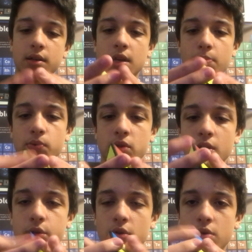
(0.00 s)
Tips
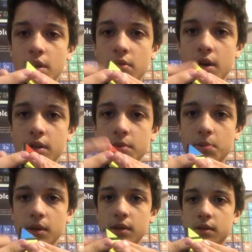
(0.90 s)
also click right into
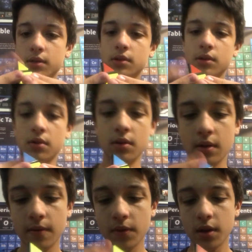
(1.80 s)
place.
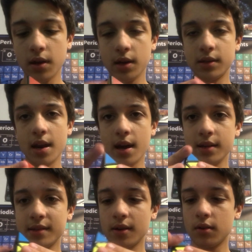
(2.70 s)
It's a
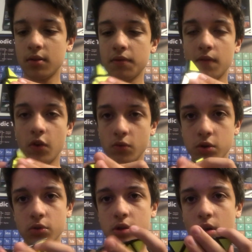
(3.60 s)
nice solve if you
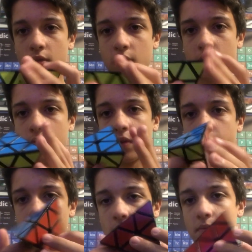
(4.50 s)
do solve it.
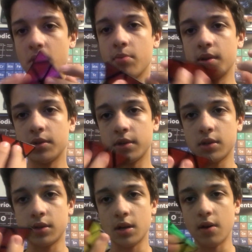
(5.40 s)
If you solve
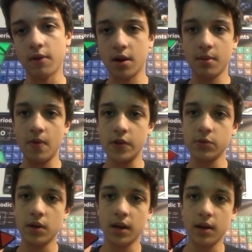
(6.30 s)
Pyraminx, I'd recommend
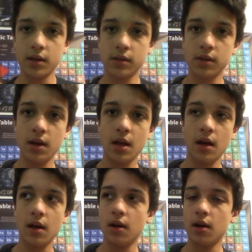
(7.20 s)
this one, I guess.
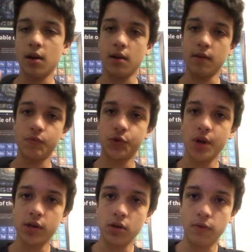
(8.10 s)
It's
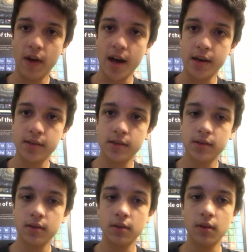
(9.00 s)
not too
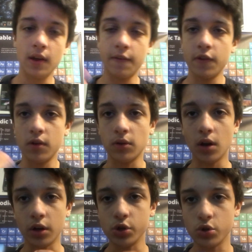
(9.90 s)
fast if you're
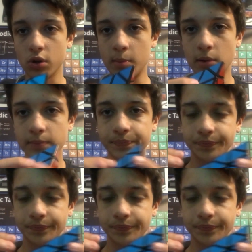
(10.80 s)
uncontrollable.